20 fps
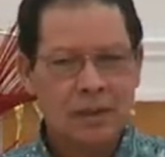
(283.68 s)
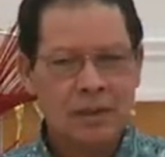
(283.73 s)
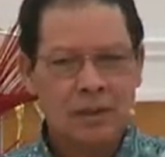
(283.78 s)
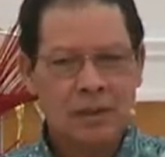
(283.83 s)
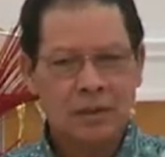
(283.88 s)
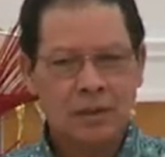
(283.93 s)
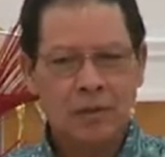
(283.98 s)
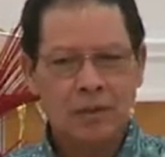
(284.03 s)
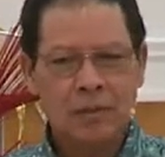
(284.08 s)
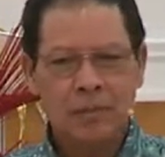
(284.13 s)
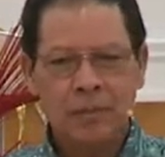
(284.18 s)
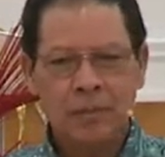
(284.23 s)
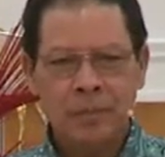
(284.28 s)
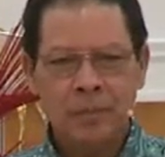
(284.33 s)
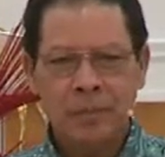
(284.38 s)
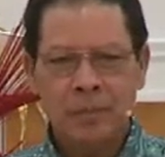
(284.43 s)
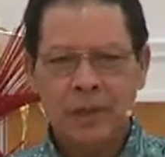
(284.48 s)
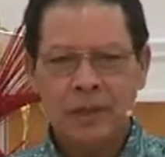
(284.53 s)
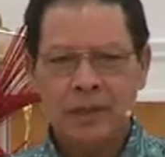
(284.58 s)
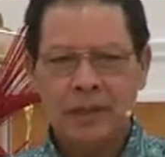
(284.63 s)
You know?
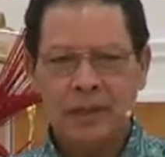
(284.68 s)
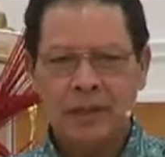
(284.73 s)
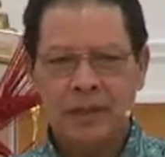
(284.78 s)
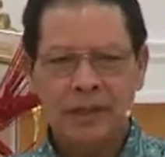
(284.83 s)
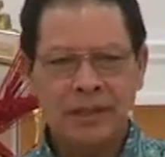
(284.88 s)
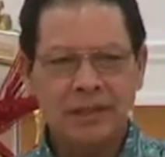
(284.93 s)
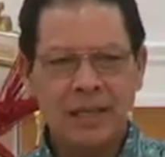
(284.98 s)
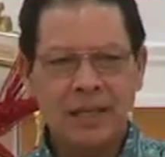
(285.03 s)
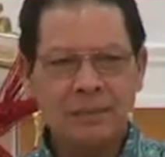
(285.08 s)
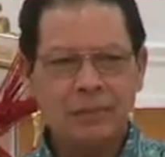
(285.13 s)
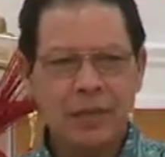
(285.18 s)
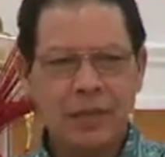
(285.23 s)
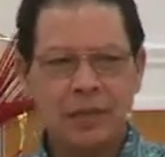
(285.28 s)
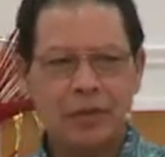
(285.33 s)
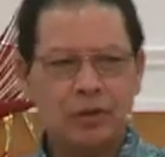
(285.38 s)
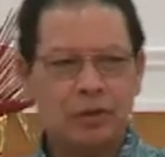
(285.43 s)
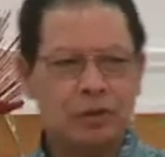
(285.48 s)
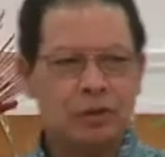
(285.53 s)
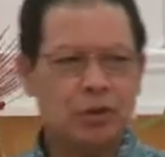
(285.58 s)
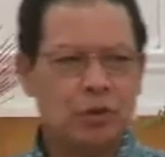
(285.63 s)
And the same thing
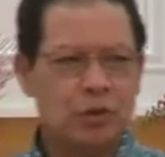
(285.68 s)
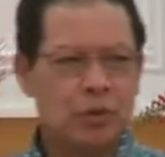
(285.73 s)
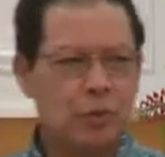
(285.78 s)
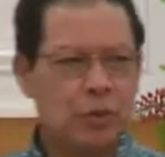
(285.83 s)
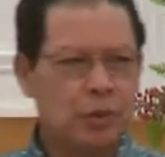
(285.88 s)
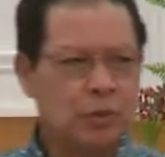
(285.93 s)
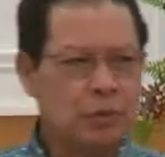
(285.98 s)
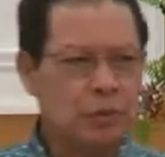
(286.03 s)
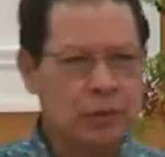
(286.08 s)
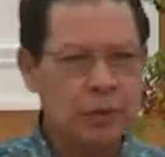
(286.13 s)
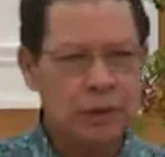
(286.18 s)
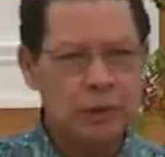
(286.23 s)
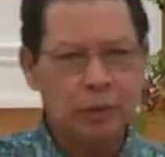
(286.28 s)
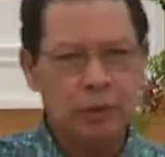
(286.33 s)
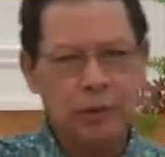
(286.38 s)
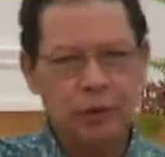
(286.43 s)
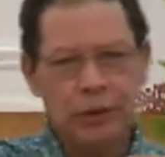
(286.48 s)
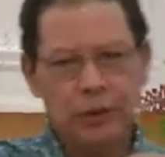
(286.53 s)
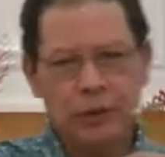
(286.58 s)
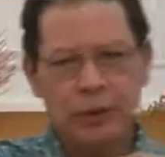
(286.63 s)
is true with, with,
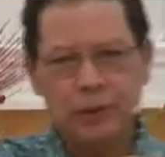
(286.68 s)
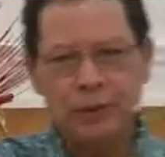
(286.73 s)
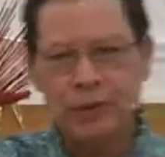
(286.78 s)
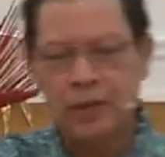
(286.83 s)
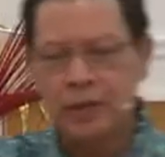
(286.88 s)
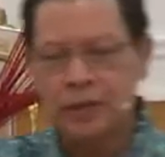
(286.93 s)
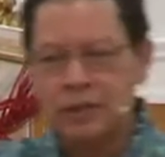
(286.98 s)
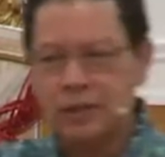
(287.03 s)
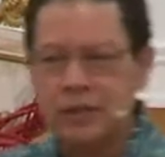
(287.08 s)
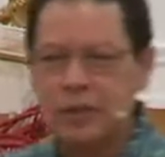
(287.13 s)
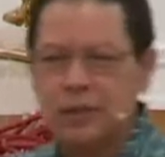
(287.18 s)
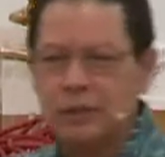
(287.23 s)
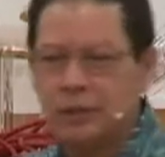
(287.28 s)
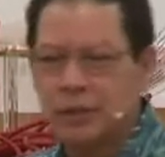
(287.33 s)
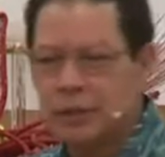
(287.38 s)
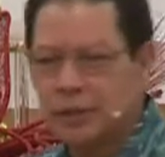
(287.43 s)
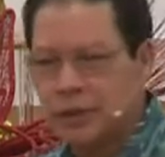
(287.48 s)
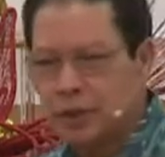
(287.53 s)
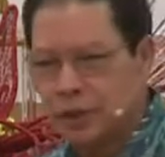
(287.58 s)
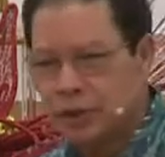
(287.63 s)
with the different
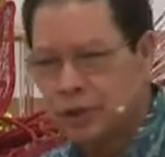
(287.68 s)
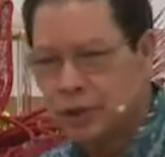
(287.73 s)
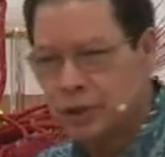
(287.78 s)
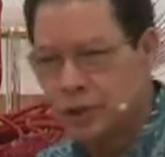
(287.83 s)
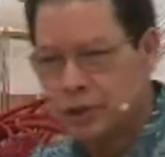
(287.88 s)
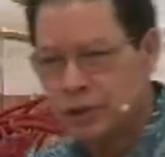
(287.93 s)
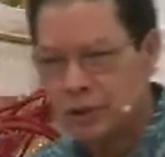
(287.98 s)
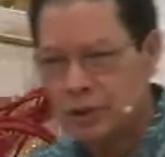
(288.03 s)
auxiliaries in the church.